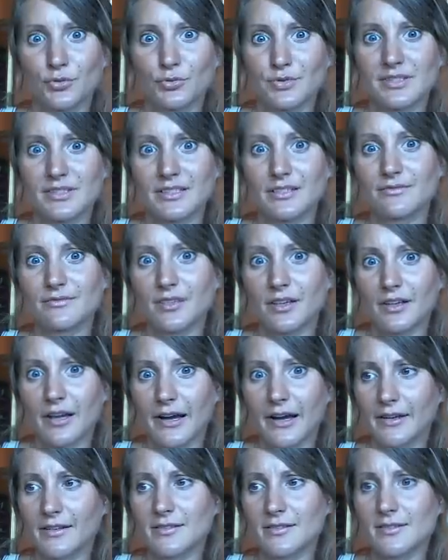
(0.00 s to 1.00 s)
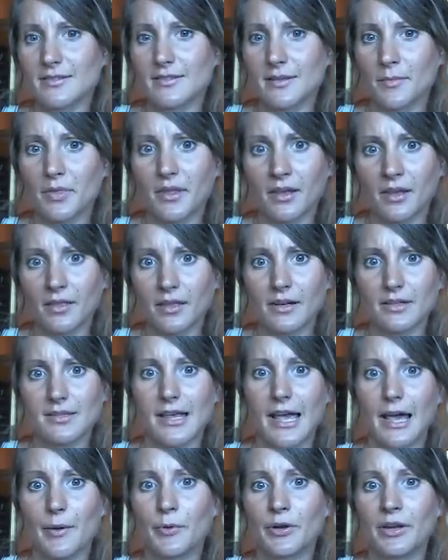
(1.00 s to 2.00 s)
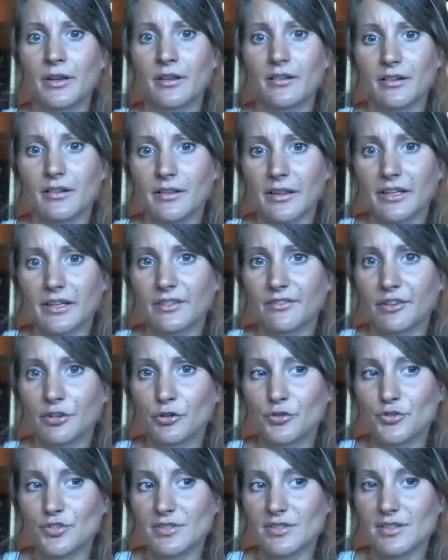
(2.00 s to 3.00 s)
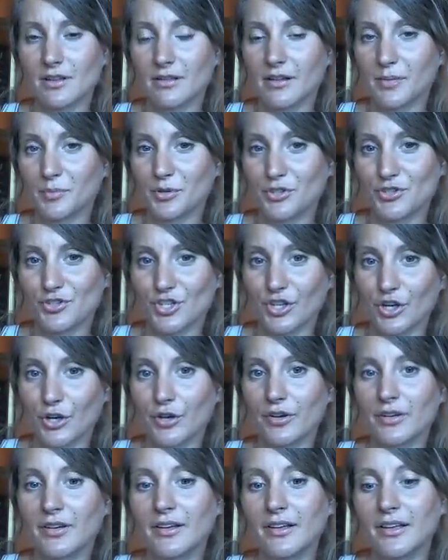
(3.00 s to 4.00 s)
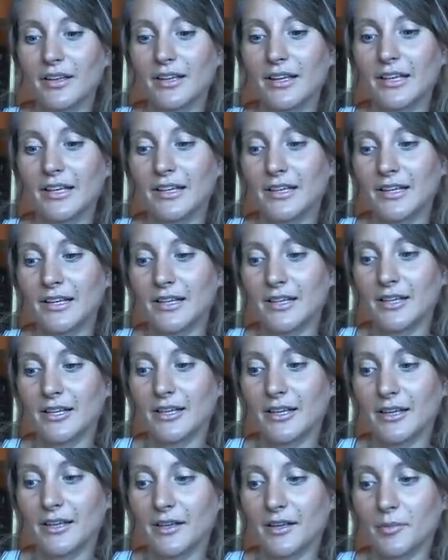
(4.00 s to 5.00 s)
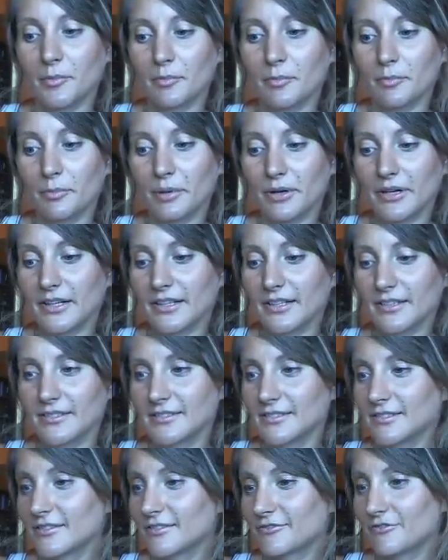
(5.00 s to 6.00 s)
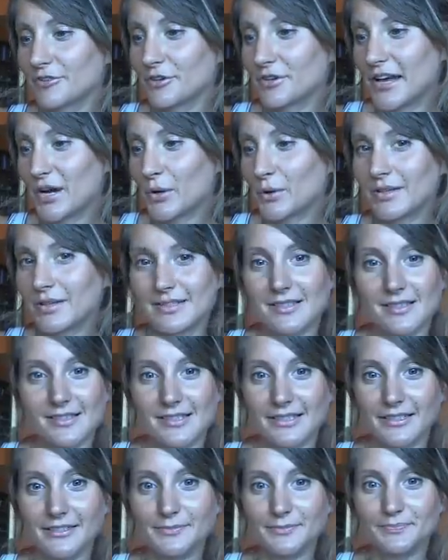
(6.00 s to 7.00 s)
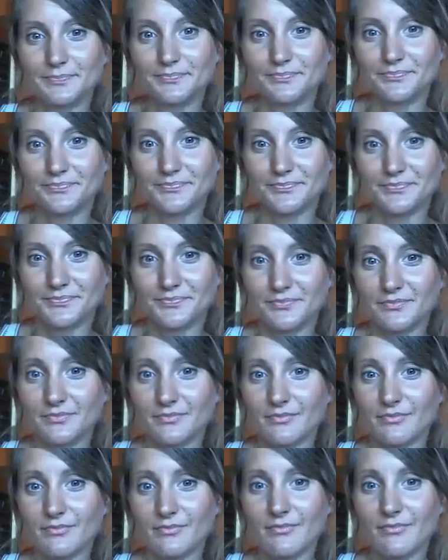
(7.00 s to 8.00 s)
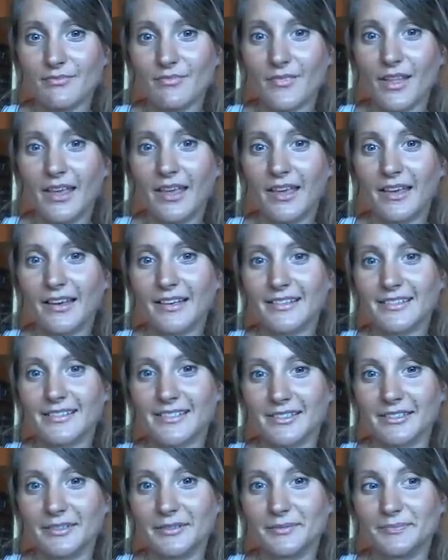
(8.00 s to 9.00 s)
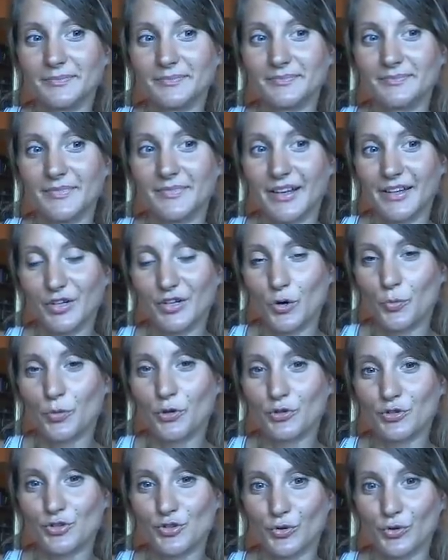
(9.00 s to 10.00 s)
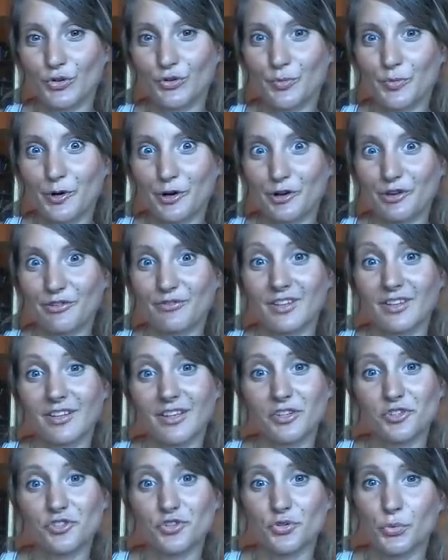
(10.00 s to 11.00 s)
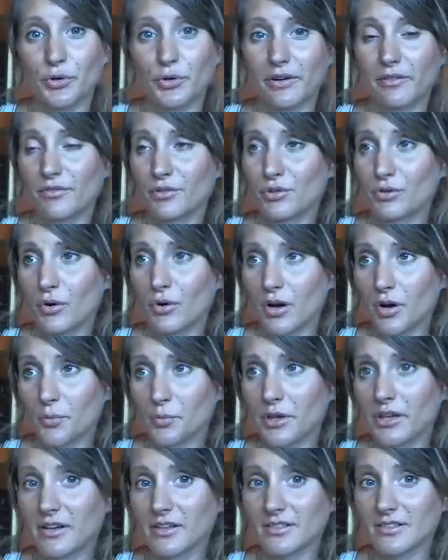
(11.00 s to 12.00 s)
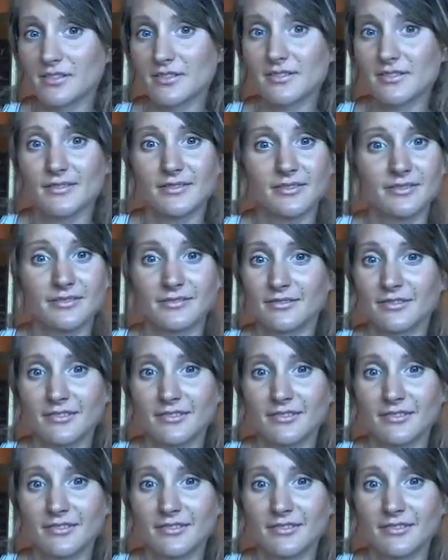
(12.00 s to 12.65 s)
to receive guidance, something that is happening in the collective energies, I'll come and share. But for now, this is it. And I hope you enjoy your part of the nature wherever you are, because